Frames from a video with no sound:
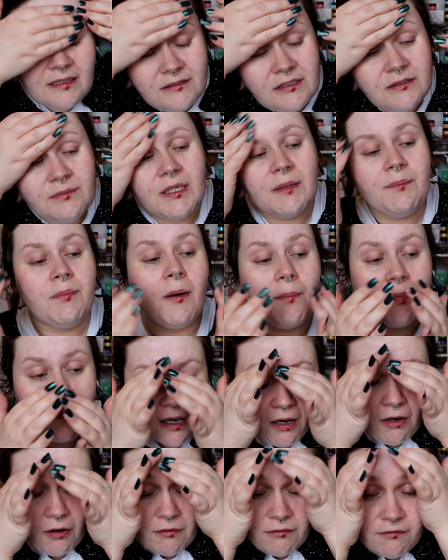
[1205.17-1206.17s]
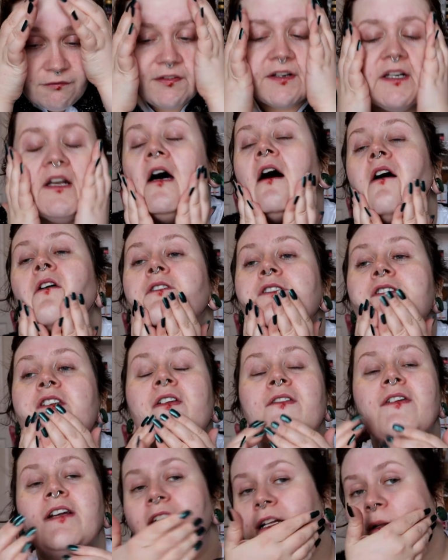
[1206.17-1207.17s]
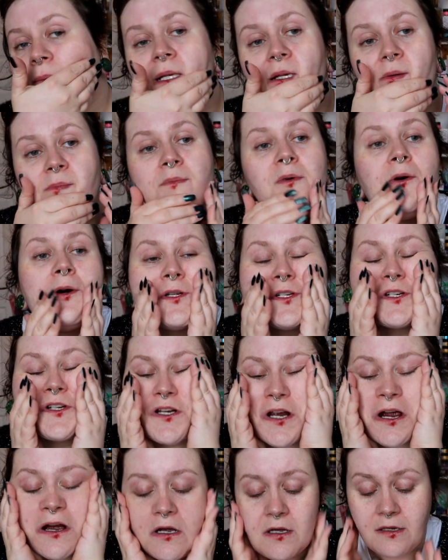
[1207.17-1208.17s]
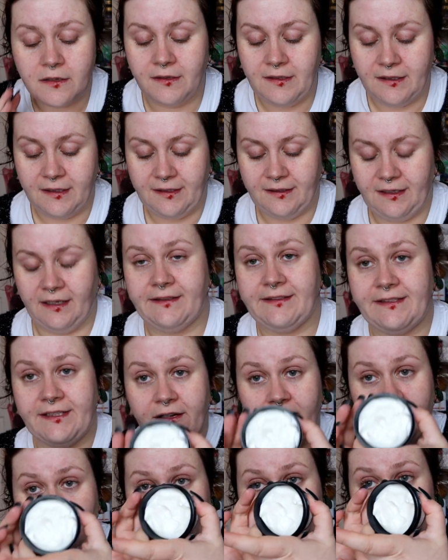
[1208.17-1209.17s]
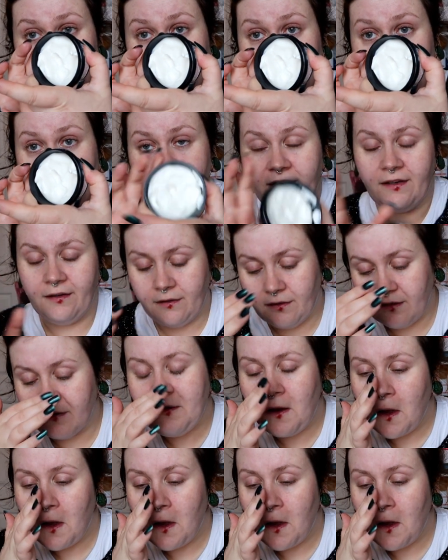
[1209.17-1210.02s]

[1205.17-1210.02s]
Just gonna pop that on for now, just for a little bit of moisture. That's it there.